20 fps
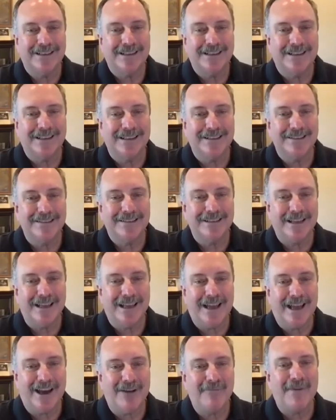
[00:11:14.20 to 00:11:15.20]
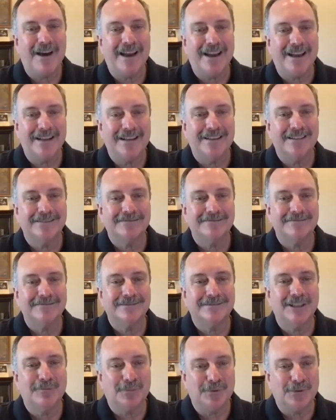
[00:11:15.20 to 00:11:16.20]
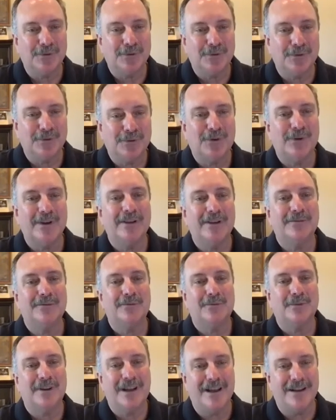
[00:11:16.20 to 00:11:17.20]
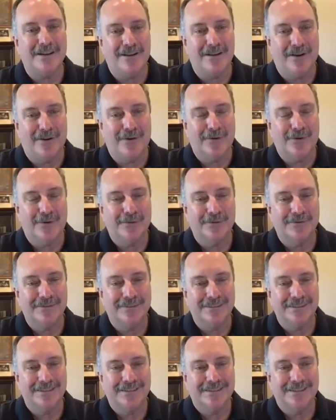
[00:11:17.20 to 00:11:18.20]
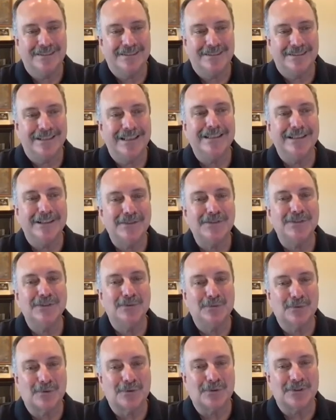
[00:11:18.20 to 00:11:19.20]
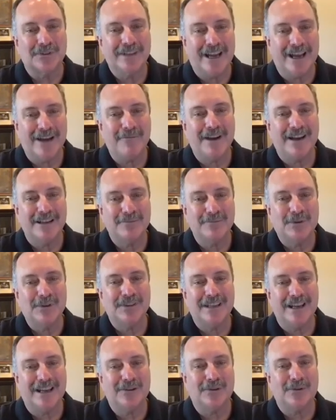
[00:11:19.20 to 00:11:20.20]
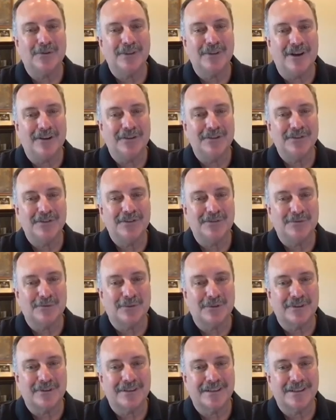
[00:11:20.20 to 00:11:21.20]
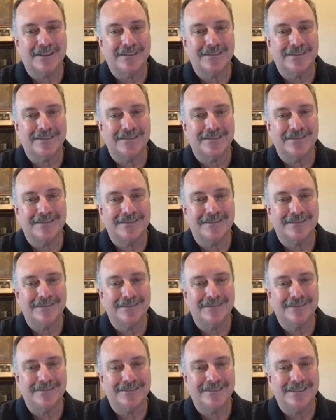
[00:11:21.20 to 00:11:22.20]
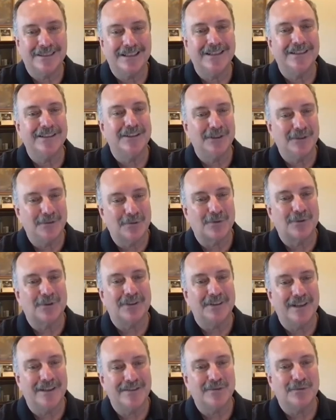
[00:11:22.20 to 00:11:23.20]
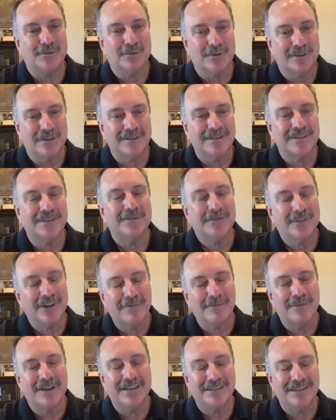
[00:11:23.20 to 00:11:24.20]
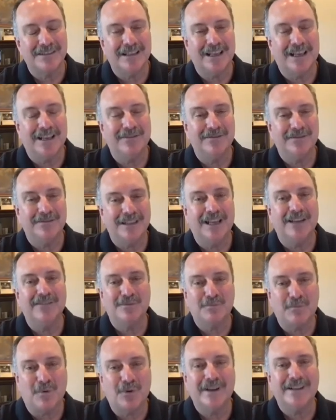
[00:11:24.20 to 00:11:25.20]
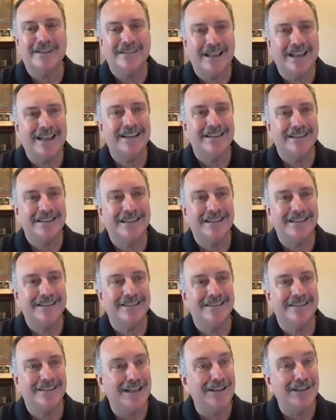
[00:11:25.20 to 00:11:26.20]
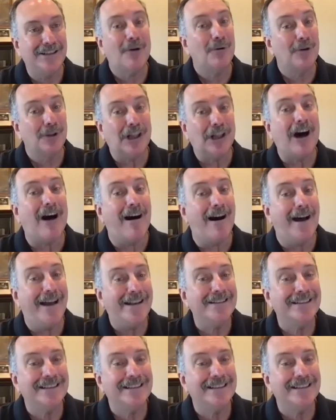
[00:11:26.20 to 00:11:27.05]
and say, how am I going to employ what I know in this new world? How am I going to put that old knowledge to work? Like it. In the new world as it works, because very like, much Dave, Dave's point, they they know a lot.